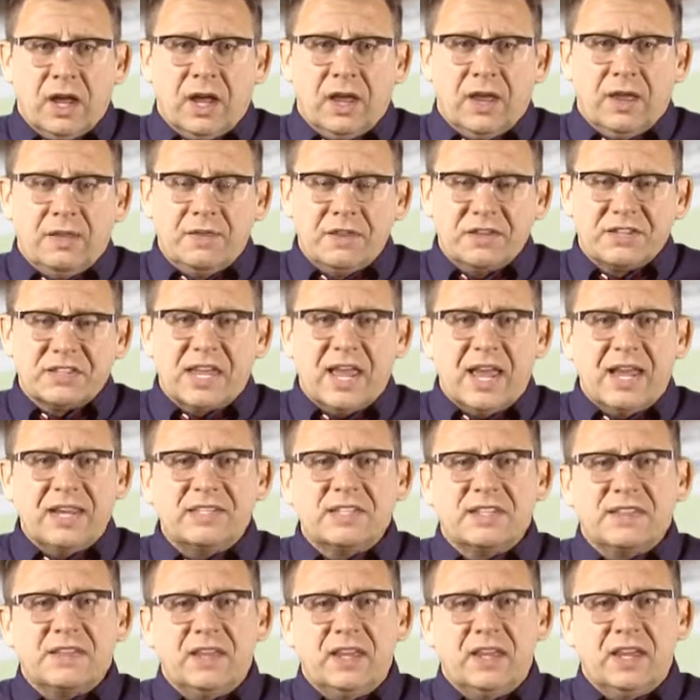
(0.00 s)
In this
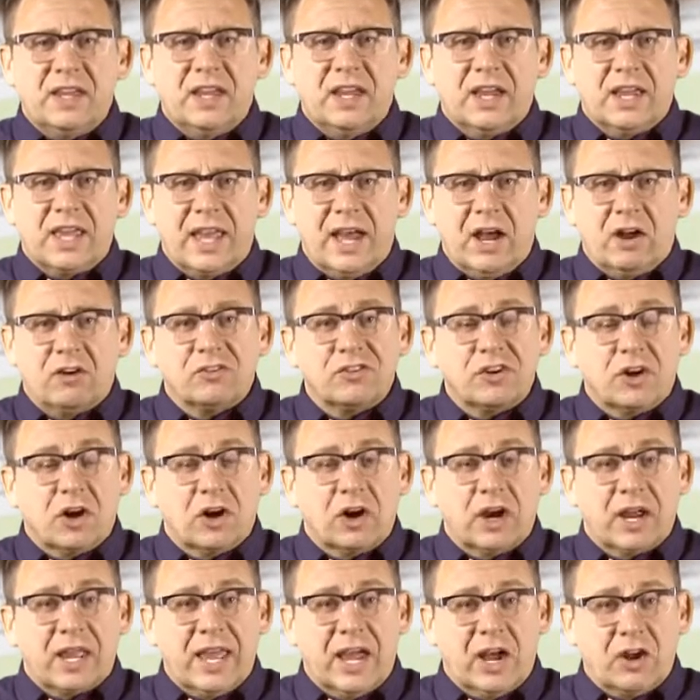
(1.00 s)
case, the accounts
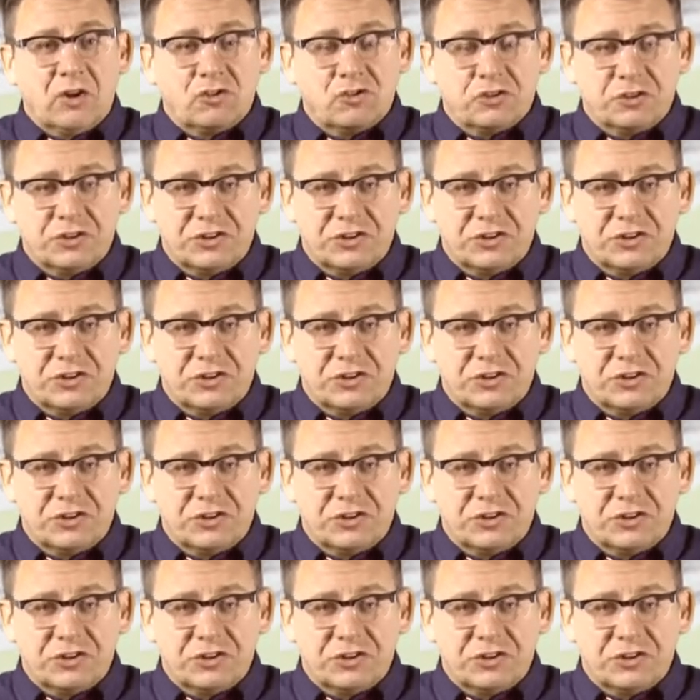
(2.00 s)
are accounts